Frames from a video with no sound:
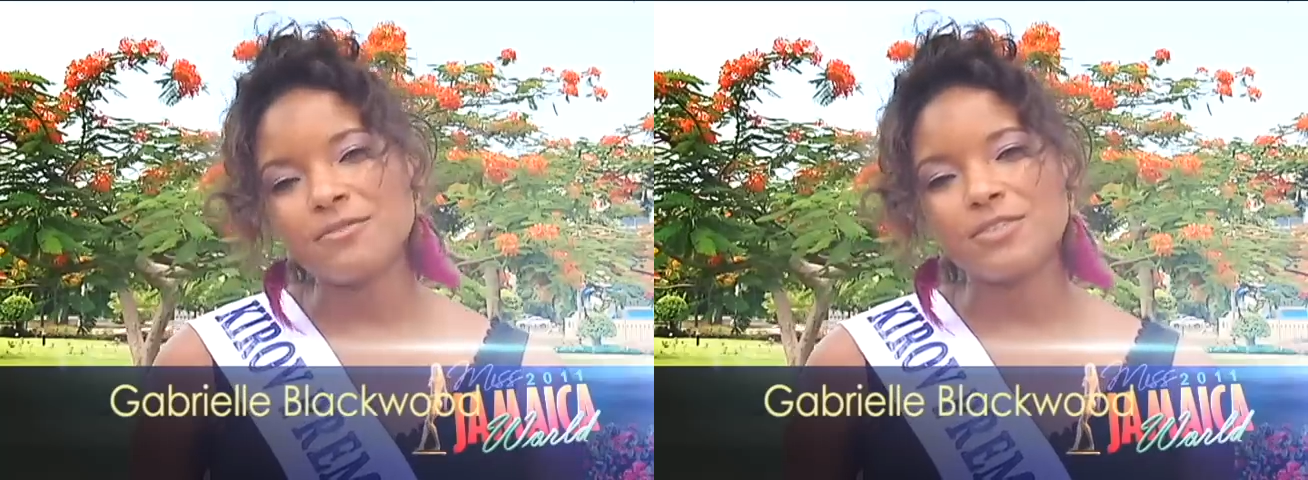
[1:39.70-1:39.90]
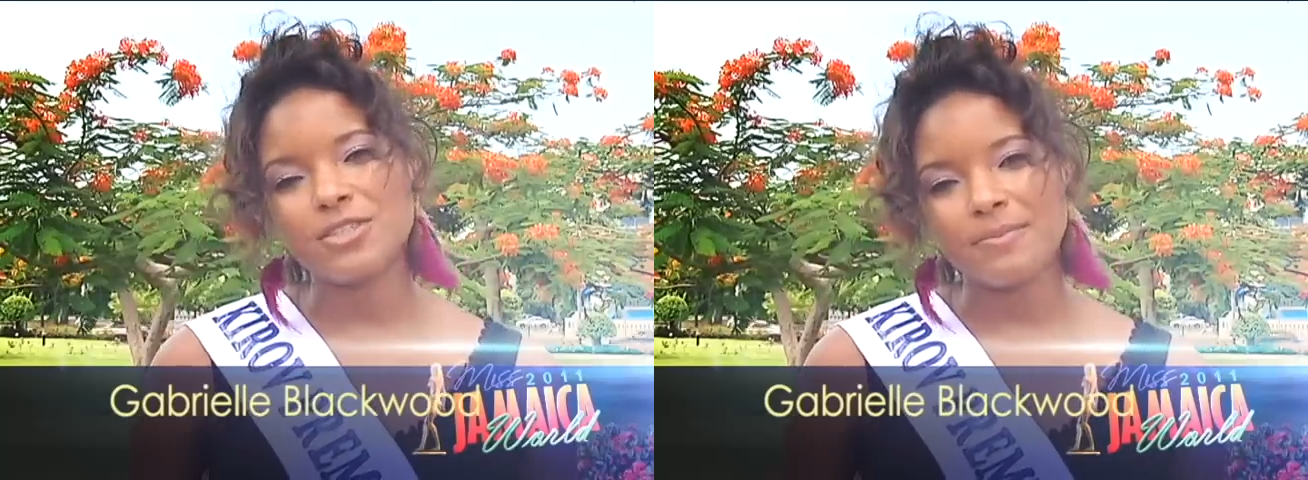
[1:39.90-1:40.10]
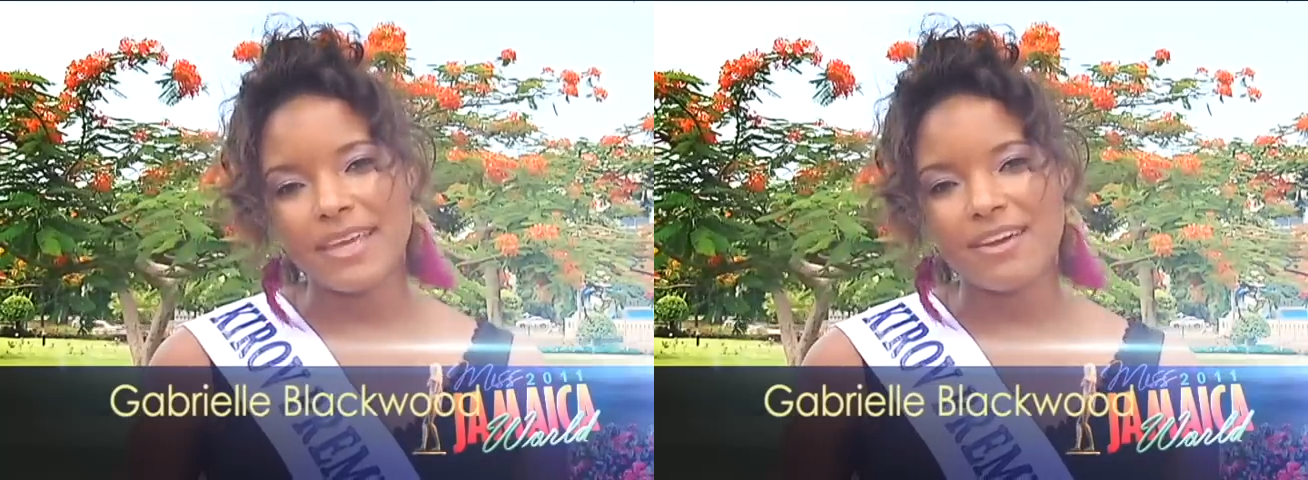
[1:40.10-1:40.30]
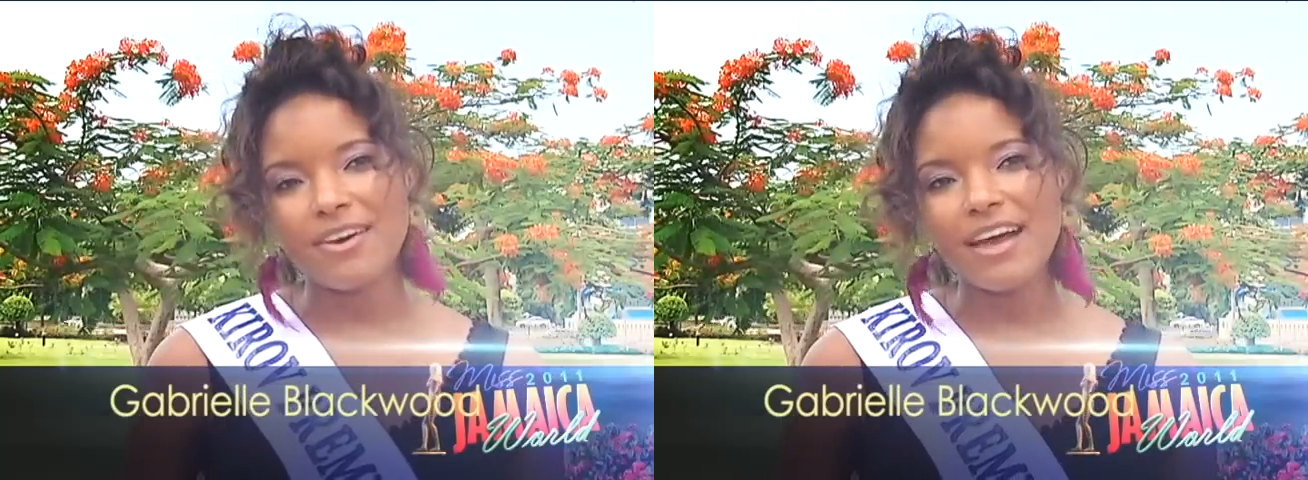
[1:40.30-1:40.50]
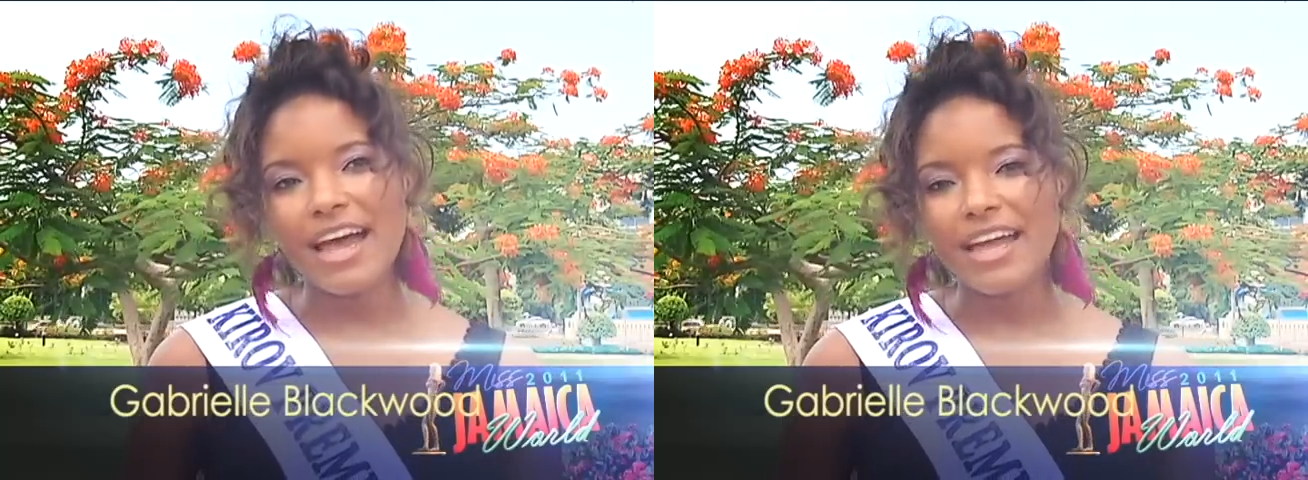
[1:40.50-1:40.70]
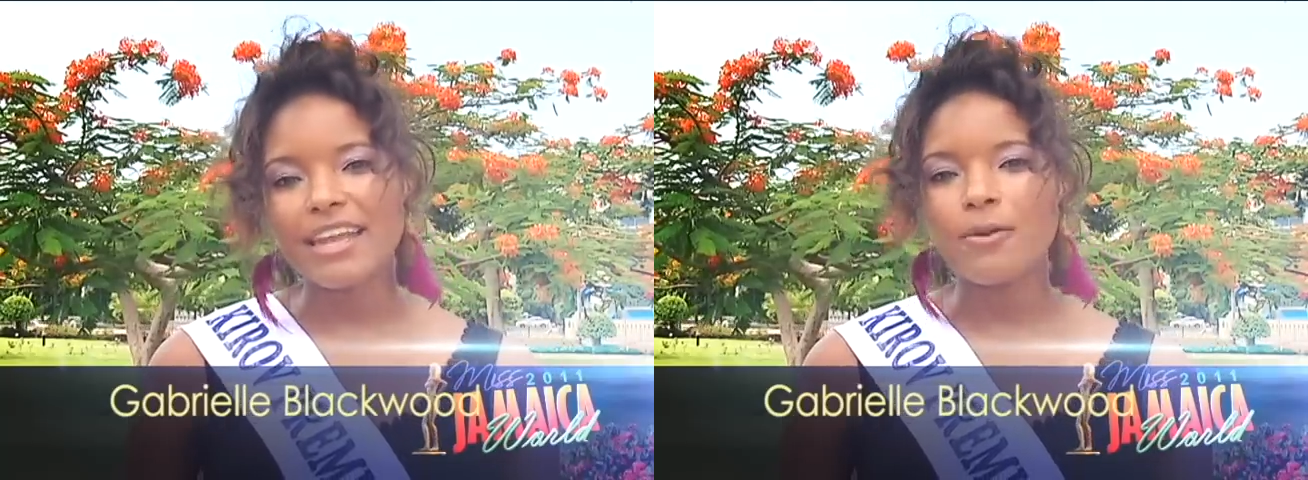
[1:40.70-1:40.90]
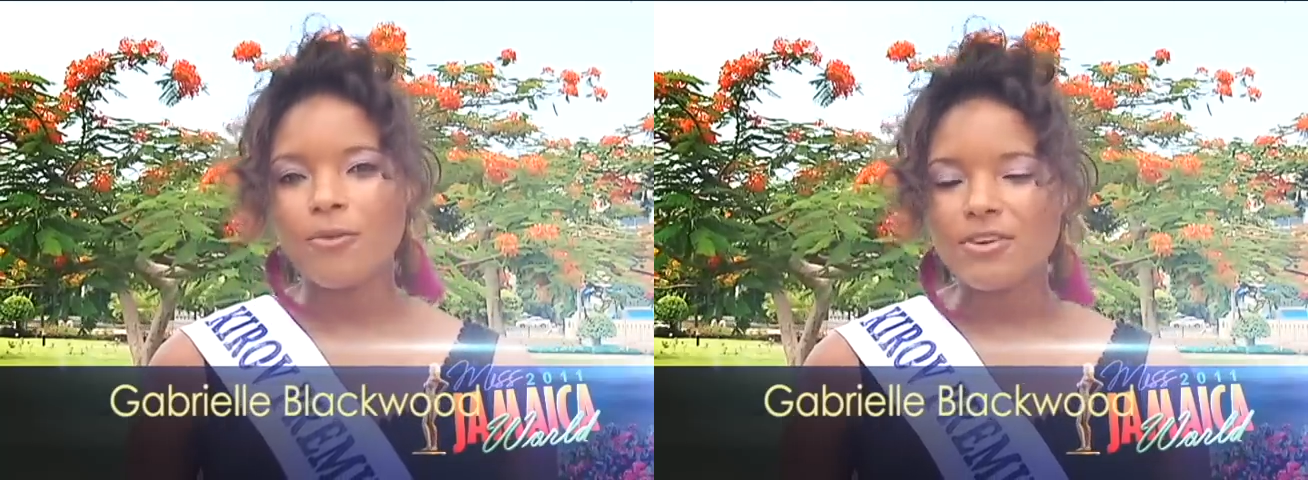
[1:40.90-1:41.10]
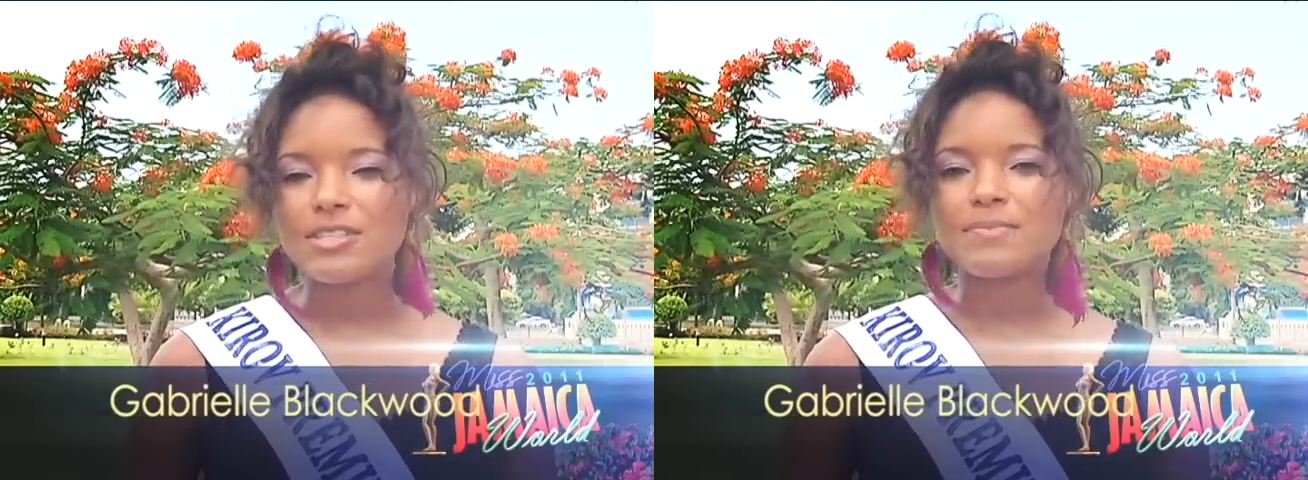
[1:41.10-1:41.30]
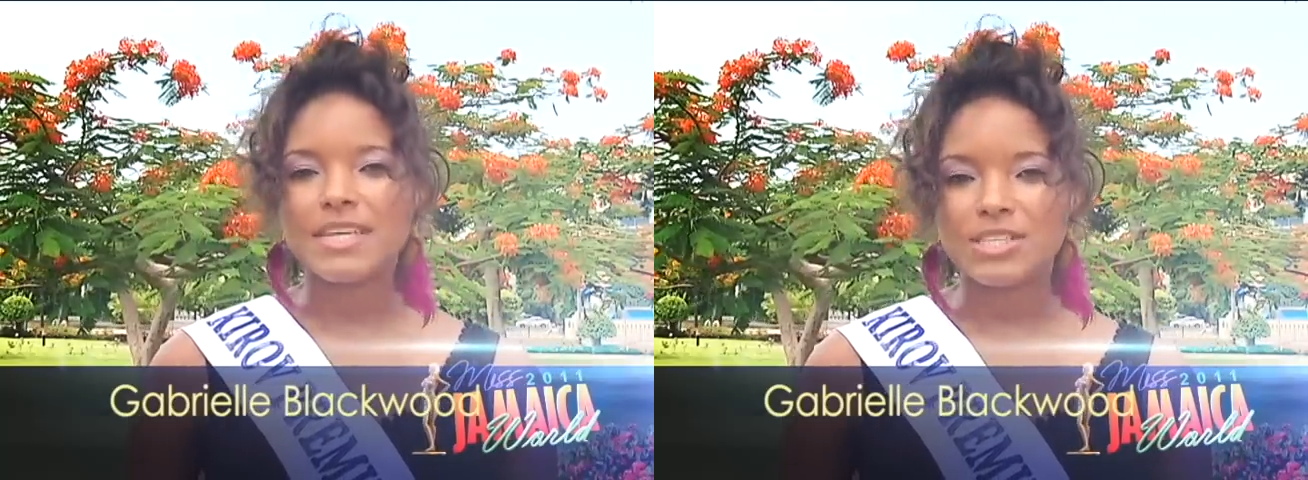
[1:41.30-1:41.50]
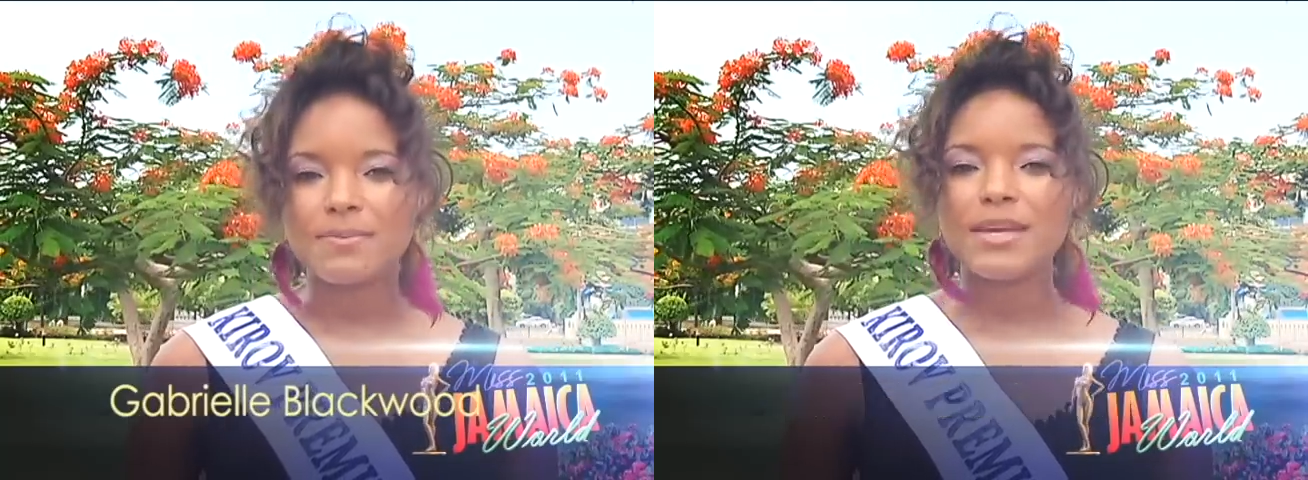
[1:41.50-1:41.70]
for Jamaica and I want to
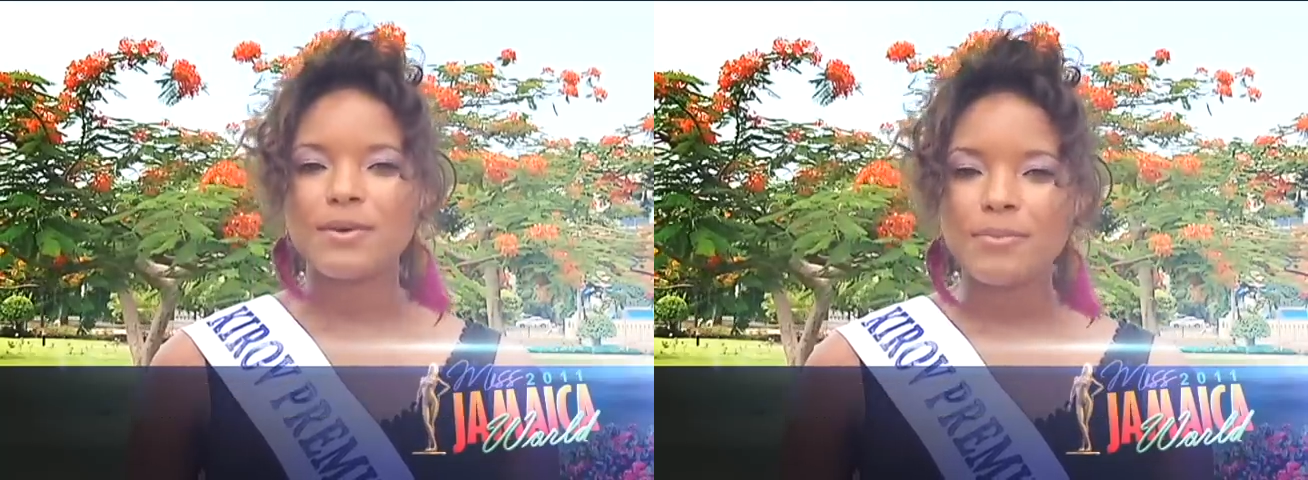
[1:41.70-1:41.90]
make Jamaica